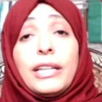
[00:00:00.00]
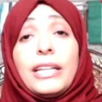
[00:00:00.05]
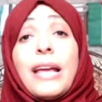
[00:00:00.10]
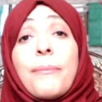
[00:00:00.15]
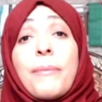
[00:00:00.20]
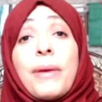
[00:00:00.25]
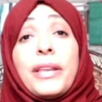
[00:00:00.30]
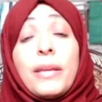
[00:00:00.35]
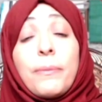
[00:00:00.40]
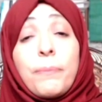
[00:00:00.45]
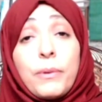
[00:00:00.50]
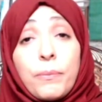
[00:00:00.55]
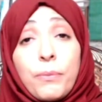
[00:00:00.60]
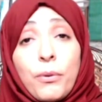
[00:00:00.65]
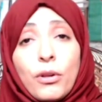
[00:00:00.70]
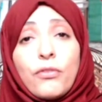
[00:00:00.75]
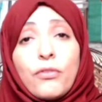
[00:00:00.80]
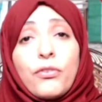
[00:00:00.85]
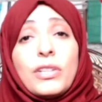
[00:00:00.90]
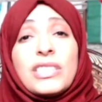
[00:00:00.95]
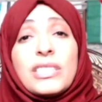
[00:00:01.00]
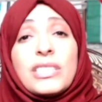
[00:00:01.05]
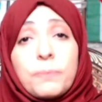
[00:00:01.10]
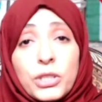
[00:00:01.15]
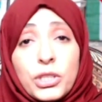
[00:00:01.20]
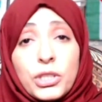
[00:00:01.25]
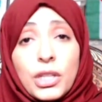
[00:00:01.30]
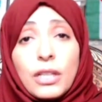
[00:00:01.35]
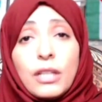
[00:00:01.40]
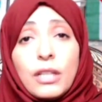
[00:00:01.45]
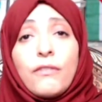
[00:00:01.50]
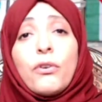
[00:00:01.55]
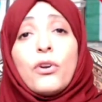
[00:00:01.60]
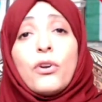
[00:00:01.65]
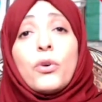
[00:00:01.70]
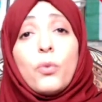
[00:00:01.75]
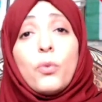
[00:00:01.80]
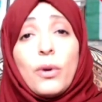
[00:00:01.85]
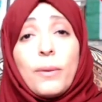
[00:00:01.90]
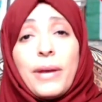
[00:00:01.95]
Yemeni people, especially
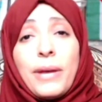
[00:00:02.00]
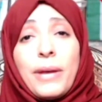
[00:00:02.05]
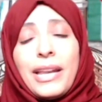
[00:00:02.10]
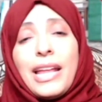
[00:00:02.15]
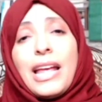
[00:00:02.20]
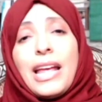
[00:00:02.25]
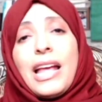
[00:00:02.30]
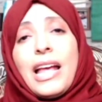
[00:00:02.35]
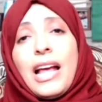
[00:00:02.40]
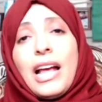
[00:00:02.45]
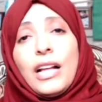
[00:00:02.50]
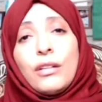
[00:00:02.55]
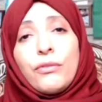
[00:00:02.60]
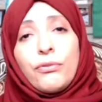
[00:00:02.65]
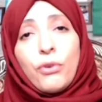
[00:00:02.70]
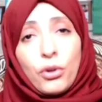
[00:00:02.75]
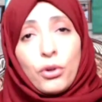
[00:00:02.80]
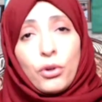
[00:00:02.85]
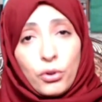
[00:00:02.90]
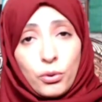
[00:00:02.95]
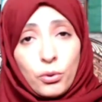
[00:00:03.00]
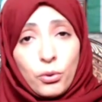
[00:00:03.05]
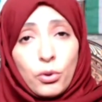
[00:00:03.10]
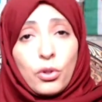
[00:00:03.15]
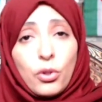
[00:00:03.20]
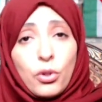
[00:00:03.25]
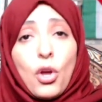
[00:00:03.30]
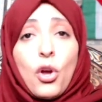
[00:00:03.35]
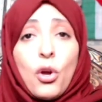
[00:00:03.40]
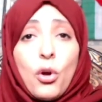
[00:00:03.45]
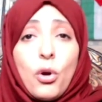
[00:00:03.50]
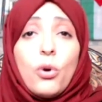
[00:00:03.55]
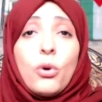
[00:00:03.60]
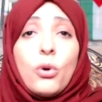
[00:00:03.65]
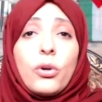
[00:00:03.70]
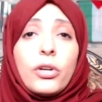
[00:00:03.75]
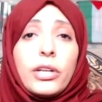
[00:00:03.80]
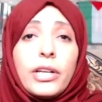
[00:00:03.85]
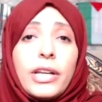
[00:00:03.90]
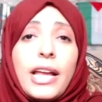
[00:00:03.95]
for women and for youth,
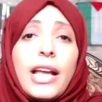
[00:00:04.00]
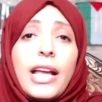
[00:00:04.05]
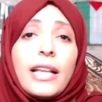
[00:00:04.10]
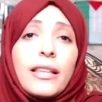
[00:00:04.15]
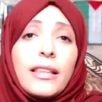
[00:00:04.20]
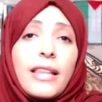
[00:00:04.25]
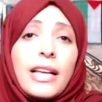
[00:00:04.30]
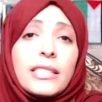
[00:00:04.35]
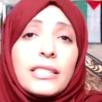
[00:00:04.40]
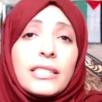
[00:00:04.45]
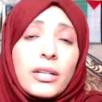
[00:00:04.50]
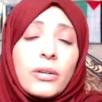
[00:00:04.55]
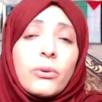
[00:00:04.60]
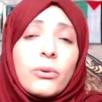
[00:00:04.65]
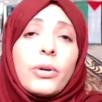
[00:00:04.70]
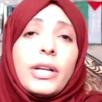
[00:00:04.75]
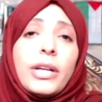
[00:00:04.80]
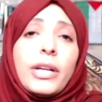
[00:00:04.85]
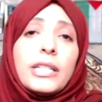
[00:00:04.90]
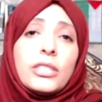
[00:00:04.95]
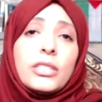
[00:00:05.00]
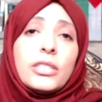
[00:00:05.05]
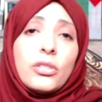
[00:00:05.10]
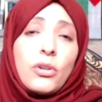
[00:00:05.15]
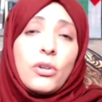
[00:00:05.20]
who create that great,